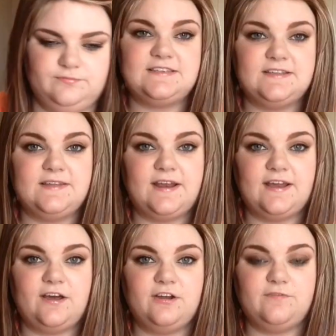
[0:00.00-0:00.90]
Next thing that I
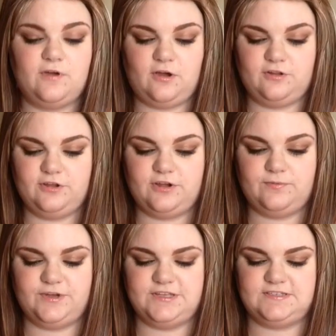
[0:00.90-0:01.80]
got off of Hot Look
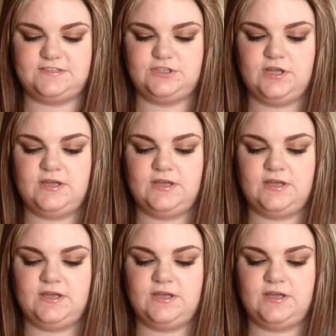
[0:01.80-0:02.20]
was